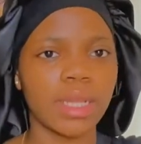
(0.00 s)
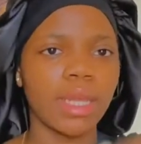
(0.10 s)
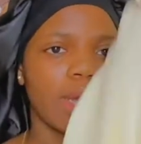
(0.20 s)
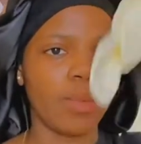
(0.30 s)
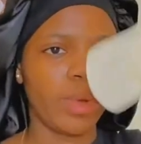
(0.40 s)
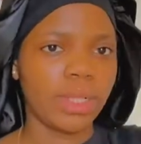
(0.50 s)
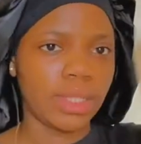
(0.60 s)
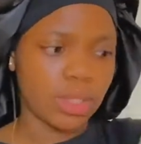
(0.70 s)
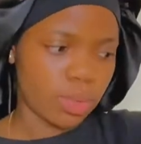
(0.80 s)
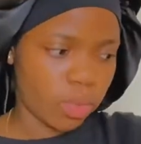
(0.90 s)
I can wear
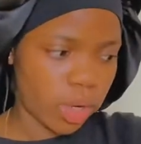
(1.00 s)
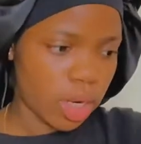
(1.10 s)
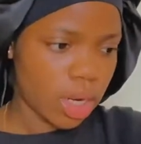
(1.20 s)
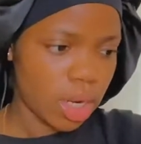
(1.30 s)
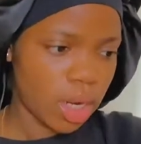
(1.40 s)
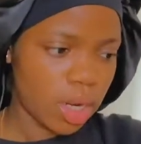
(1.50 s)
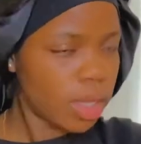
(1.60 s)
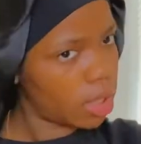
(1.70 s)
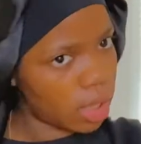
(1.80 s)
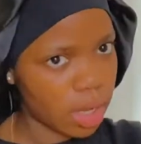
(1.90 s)
this one.
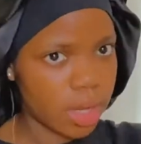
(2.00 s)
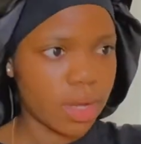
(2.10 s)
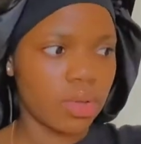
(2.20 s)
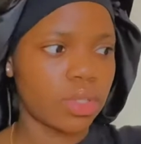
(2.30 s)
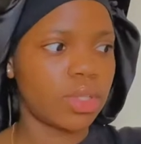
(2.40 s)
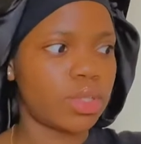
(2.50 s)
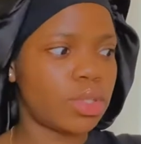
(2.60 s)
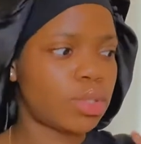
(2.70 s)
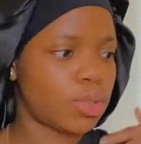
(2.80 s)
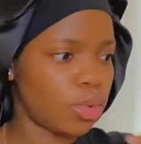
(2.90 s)
Yeah, because it's
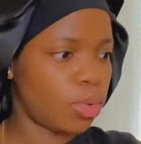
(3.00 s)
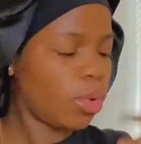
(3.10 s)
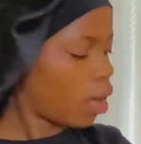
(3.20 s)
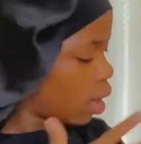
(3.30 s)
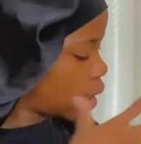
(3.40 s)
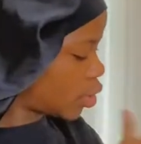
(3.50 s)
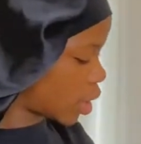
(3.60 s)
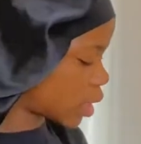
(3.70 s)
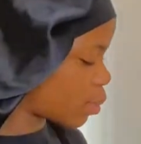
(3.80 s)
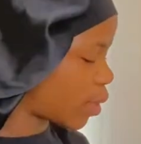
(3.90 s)
too
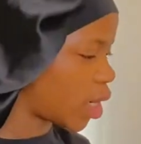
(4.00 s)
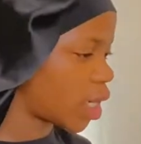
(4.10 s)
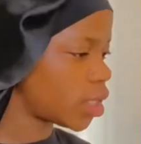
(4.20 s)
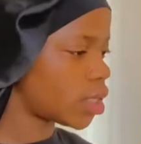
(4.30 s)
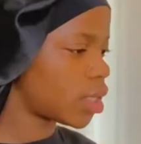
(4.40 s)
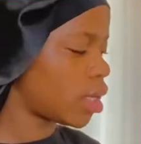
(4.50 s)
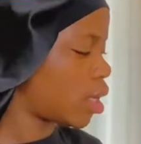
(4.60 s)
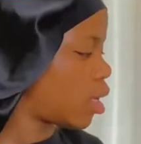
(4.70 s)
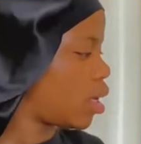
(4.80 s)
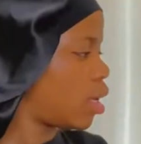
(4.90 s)
transparent.
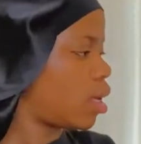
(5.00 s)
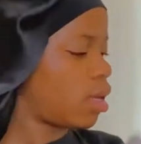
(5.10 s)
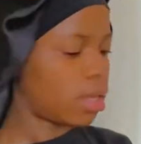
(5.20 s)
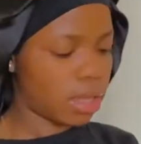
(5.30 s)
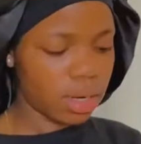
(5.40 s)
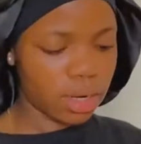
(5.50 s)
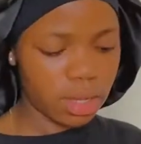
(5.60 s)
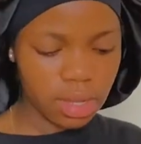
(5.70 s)
And